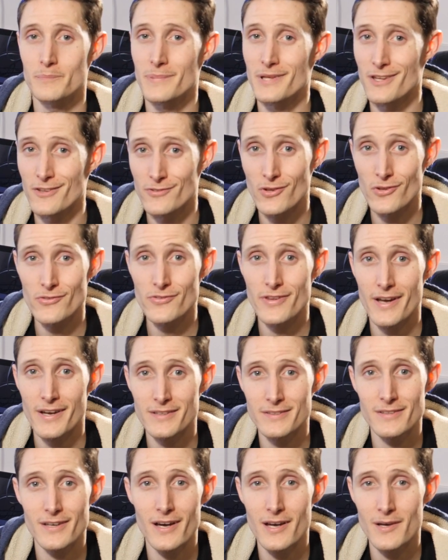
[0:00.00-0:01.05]

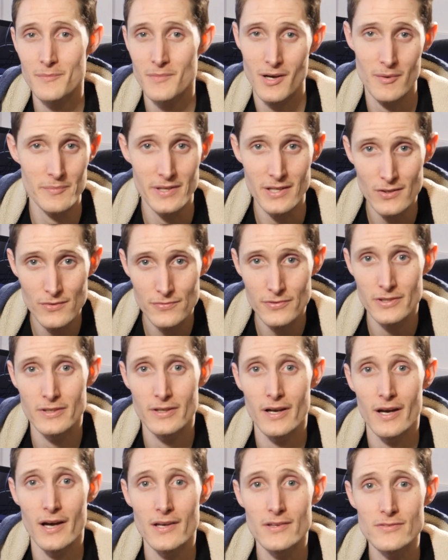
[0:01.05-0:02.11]
PizzlesTechTime, I'm here for you
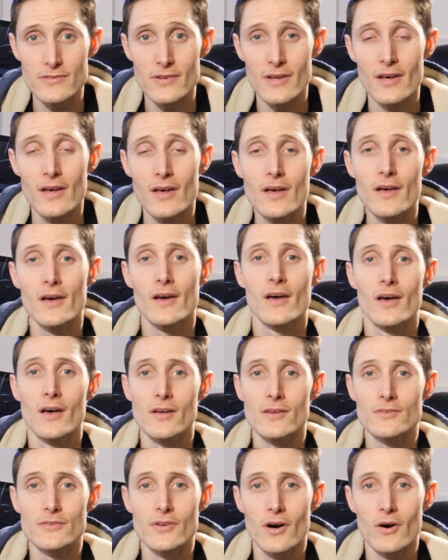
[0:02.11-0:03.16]
guys.
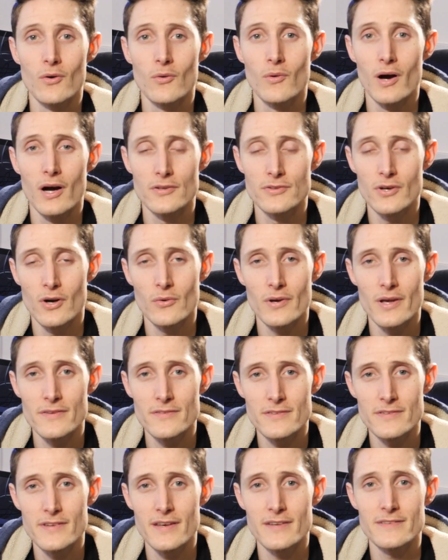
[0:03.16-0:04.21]
So don't
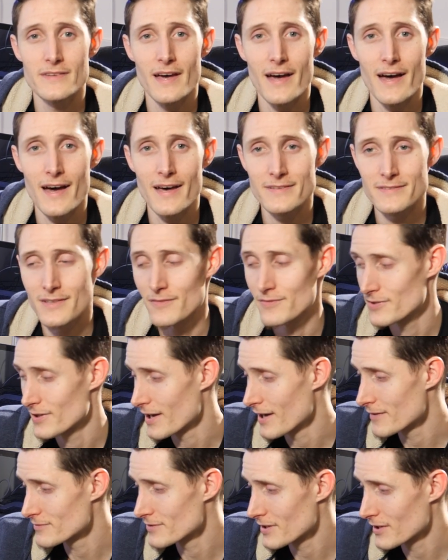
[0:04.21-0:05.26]
hesitate to ask if you
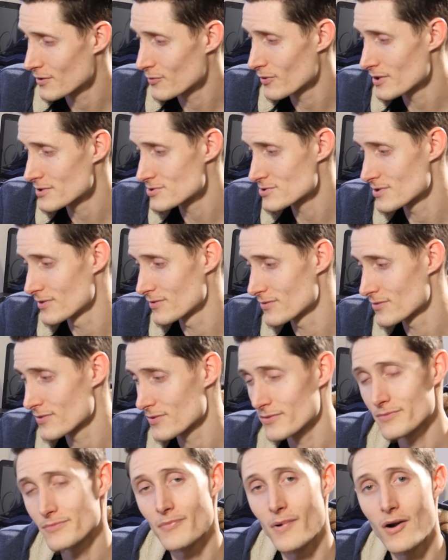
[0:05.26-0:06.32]
have any questions.
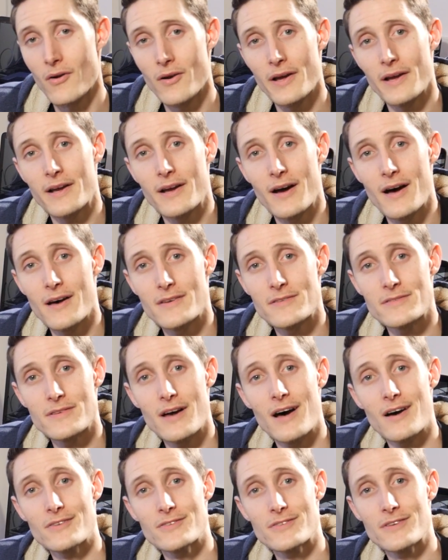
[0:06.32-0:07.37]
Alright guys,
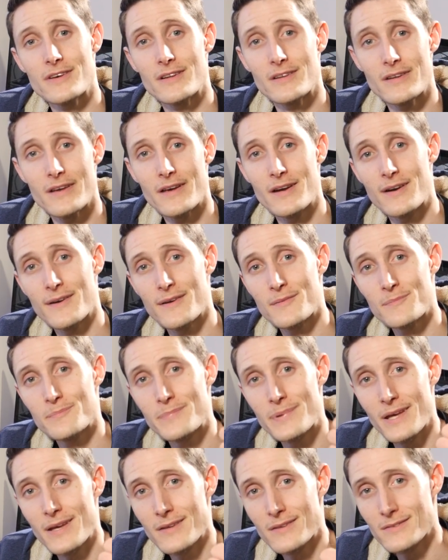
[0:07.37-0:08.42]
I'll see you later.
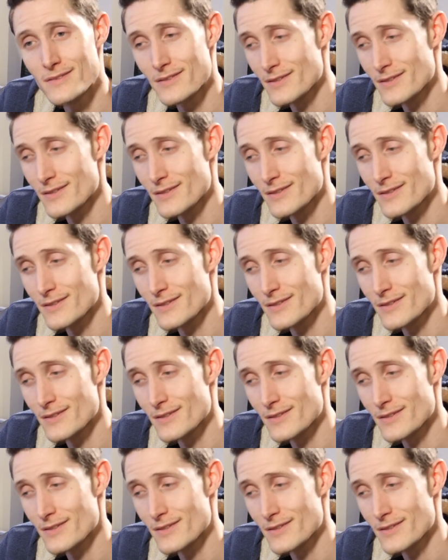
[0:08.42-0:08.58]
Peace.